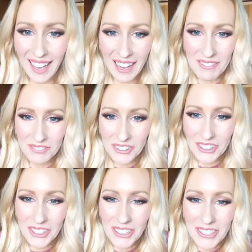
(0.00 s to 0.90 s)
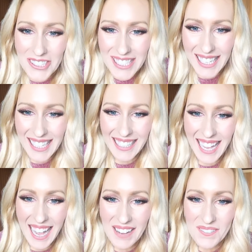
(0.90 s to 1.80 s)
Um, Lucy,
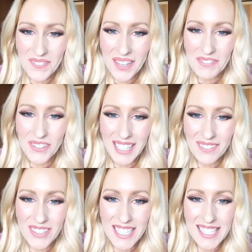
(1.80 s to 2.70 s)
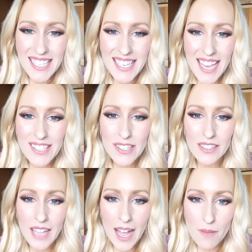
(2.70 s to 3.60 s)
um, forgiveness, yes,
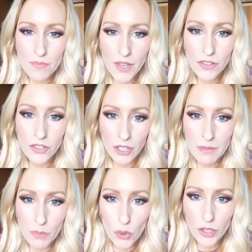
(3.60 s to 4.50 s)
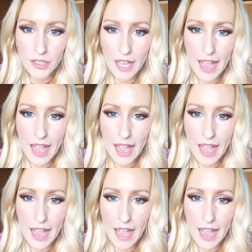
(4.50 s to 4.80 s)
um, not important.